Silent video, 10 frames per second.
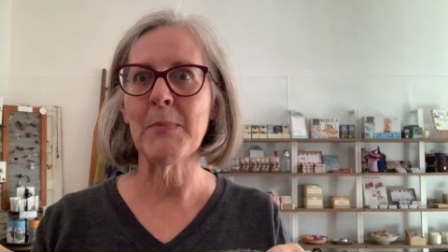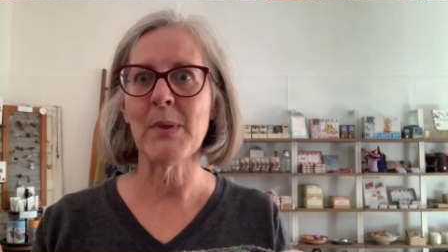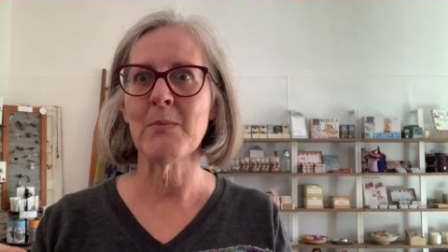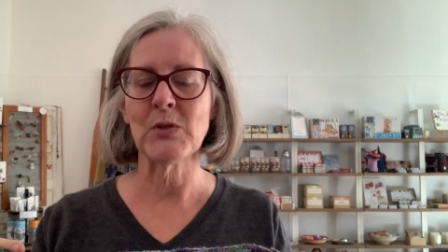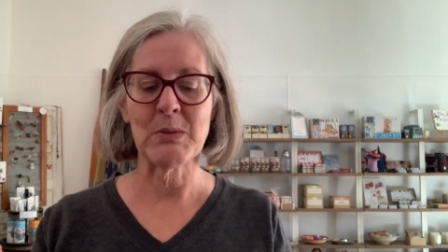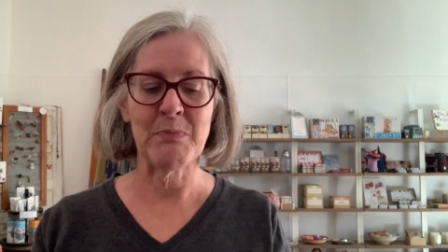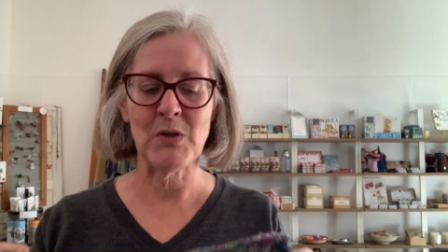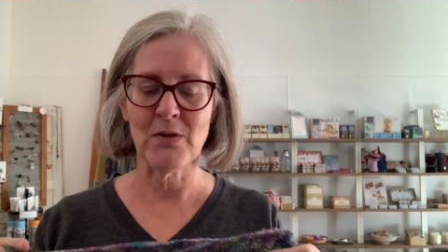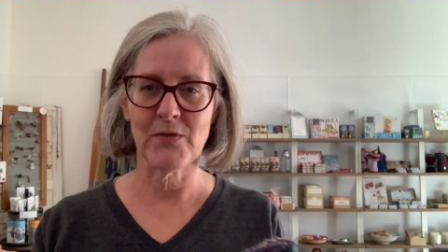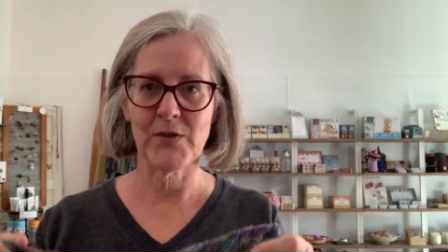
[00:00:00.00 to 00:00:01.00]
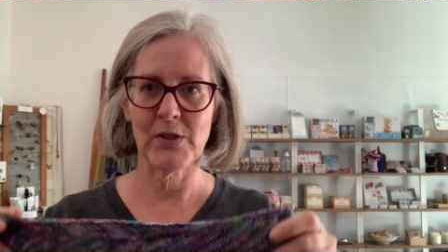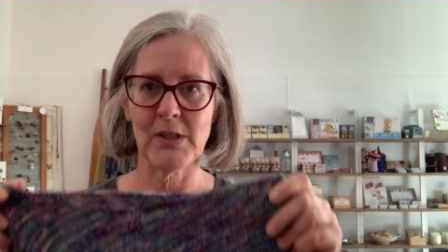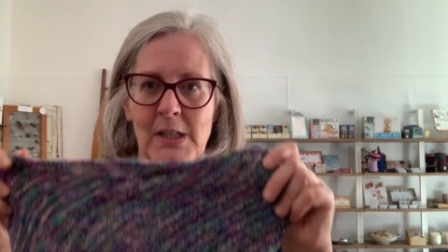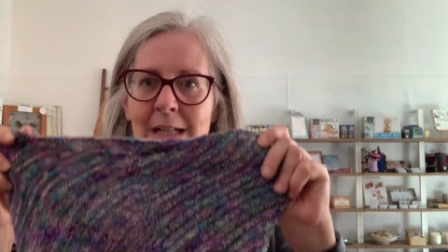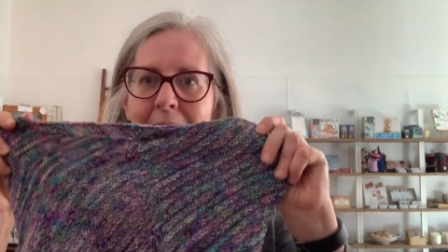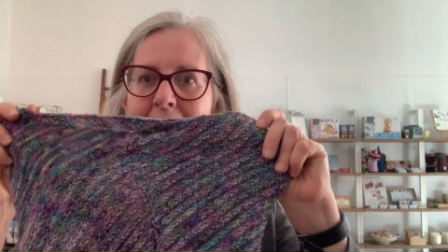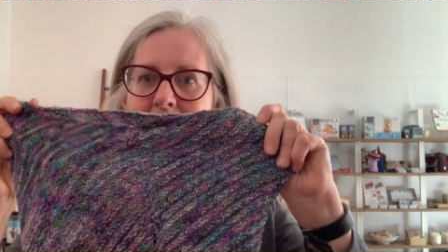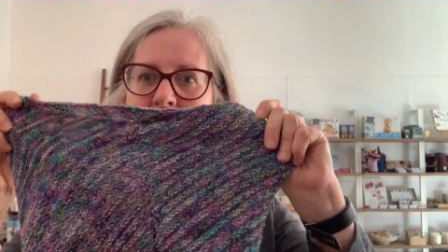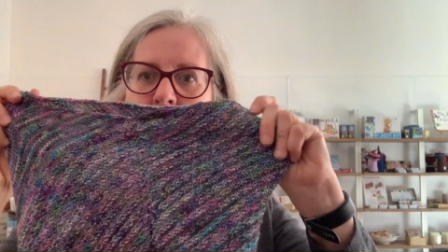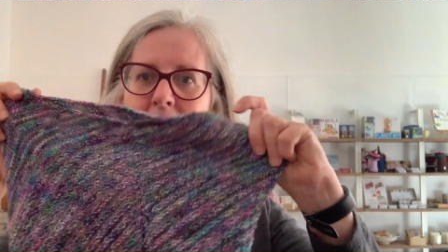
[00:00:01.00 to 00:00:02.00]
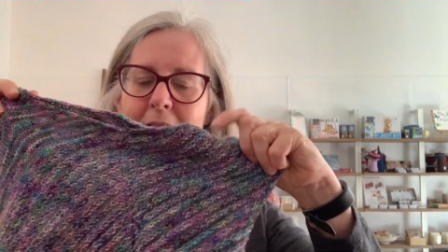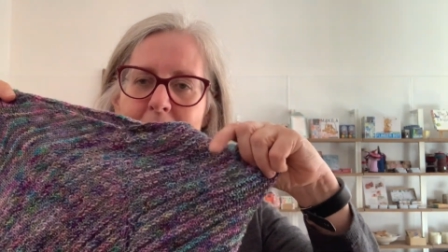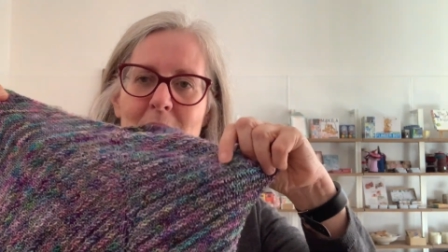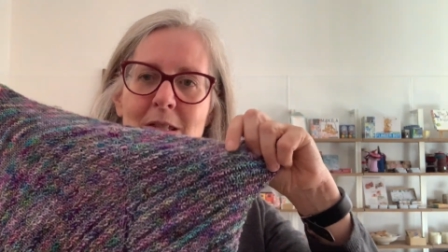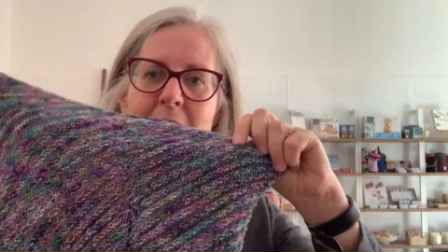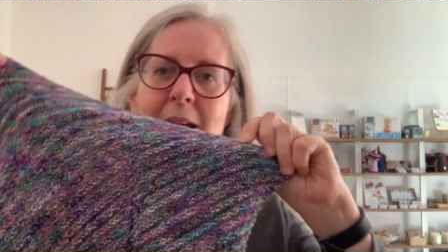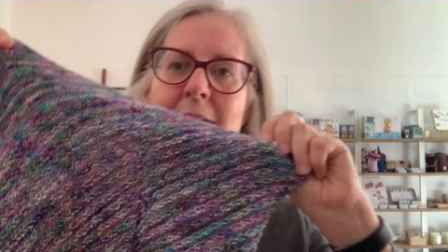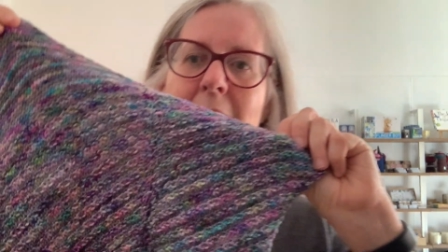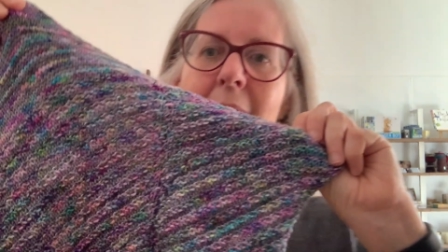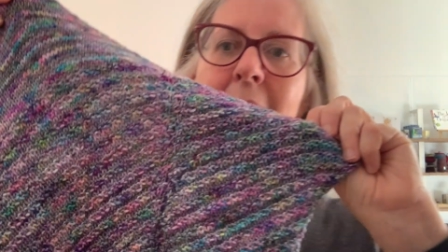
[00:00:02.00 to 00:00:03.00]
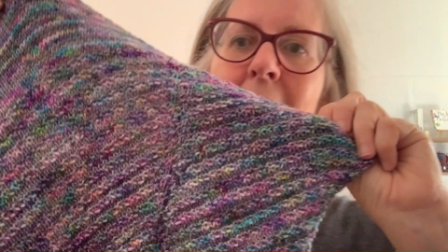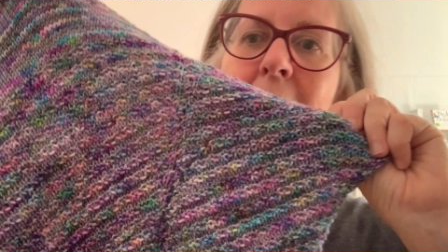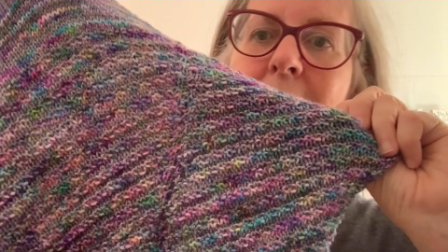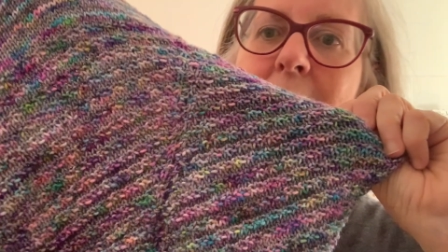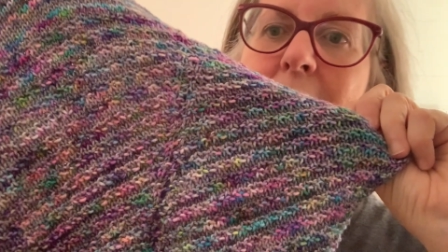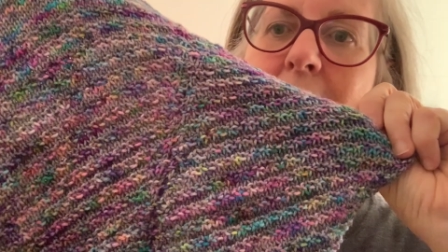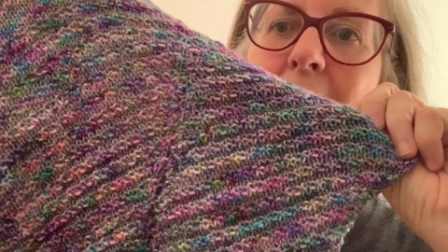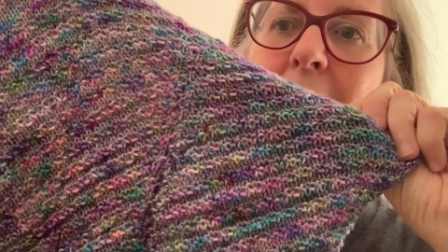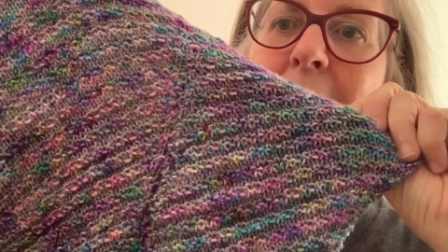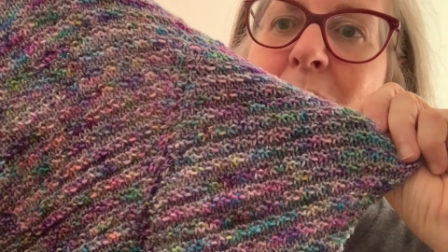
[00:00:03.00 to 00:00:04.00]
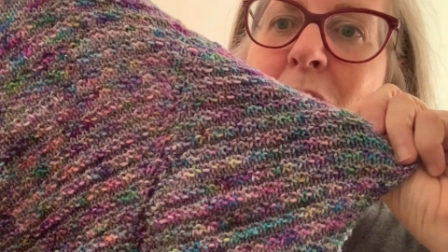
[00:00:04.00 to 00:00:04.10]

with the most beautiful colors and I was